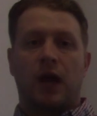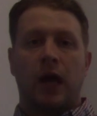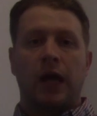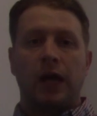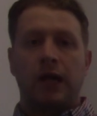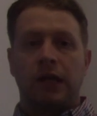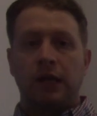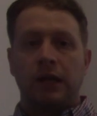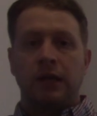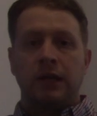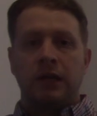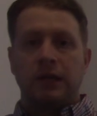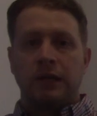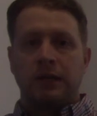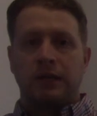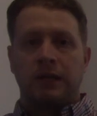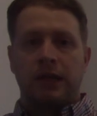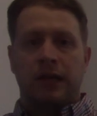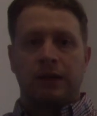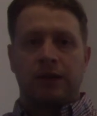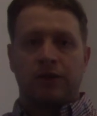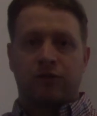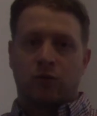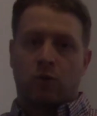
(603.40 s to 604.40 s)
side
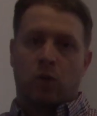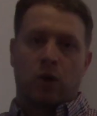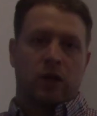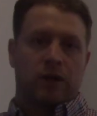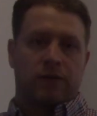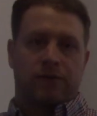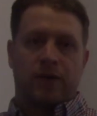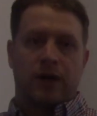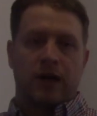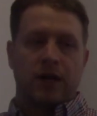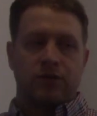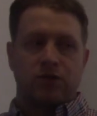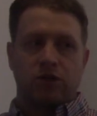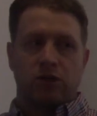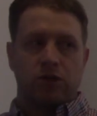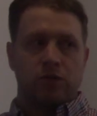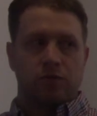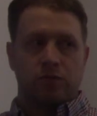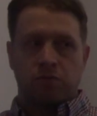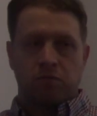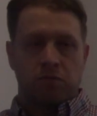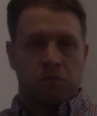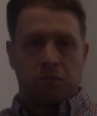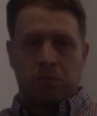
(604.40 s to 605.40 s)
that disqualifies
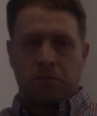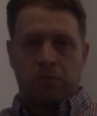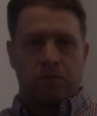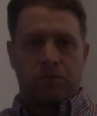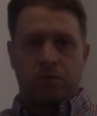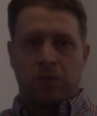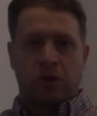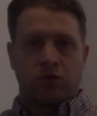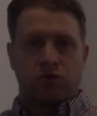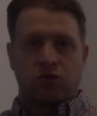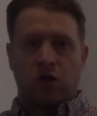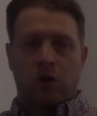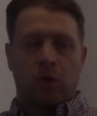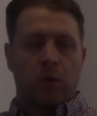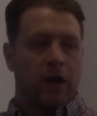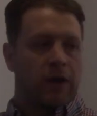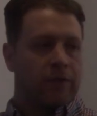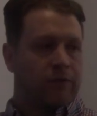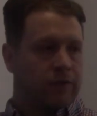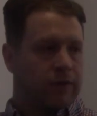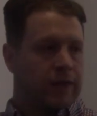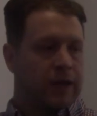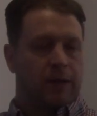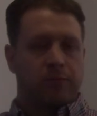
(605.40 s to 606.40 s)
you. There's no
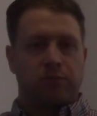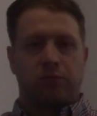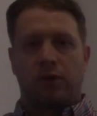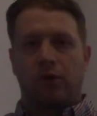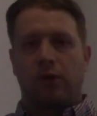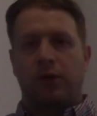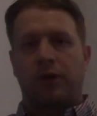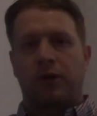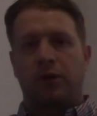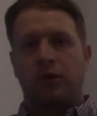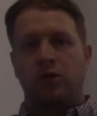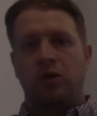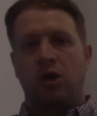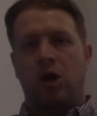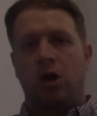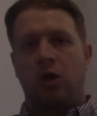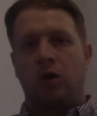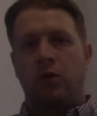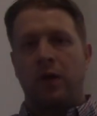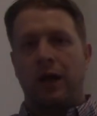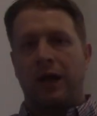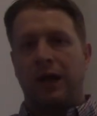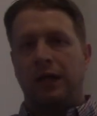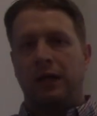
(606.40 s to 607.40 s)
way for that employer to
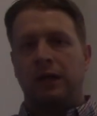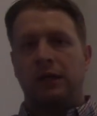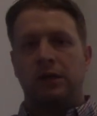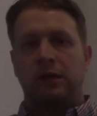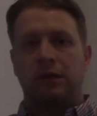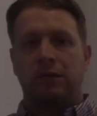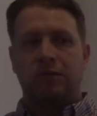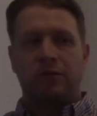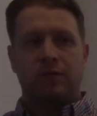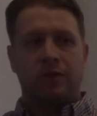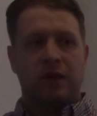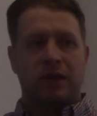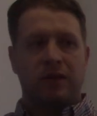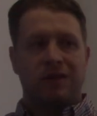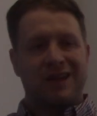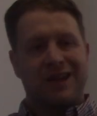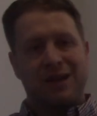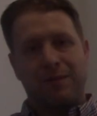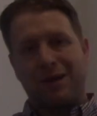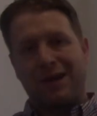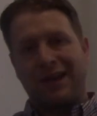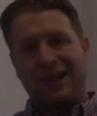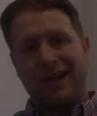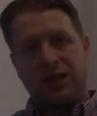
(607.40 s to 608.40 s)
know, and the
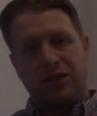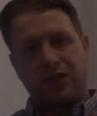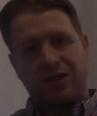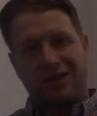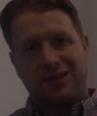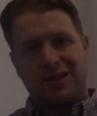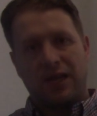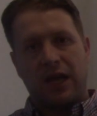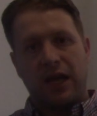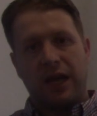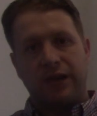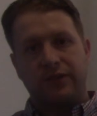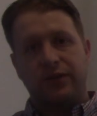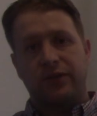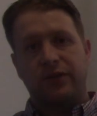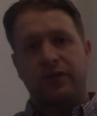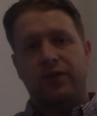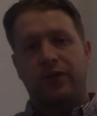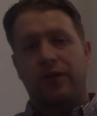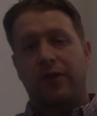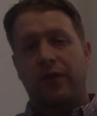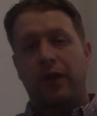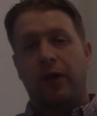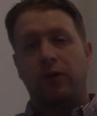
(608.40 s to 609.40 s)
thing about HSAs
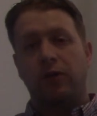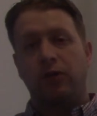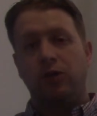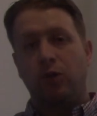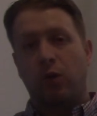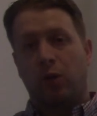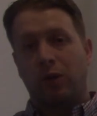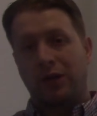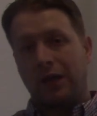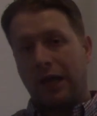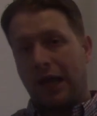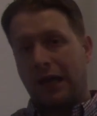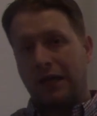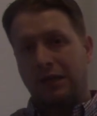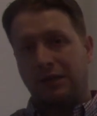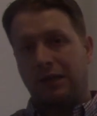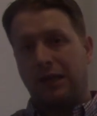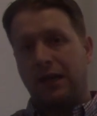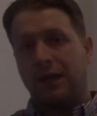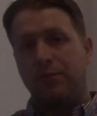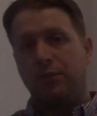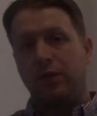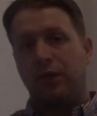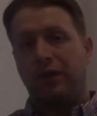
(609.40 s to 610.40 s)
is they're your
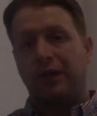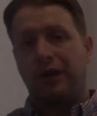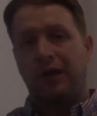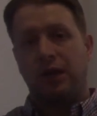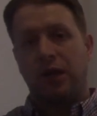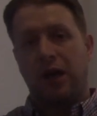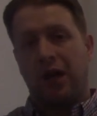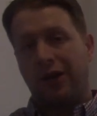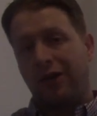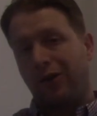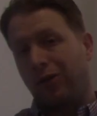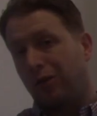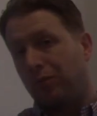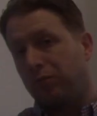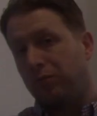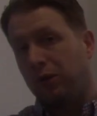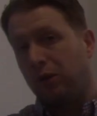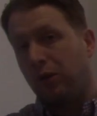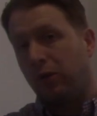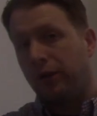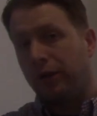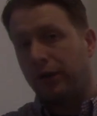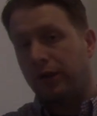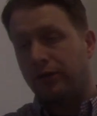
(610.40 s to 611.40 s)
tax liability, not your
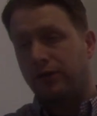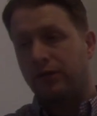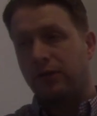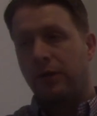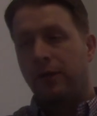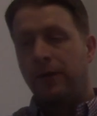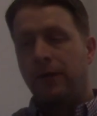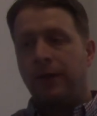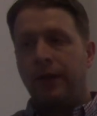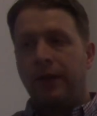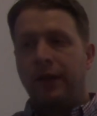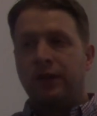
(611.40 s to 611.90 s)
employer's.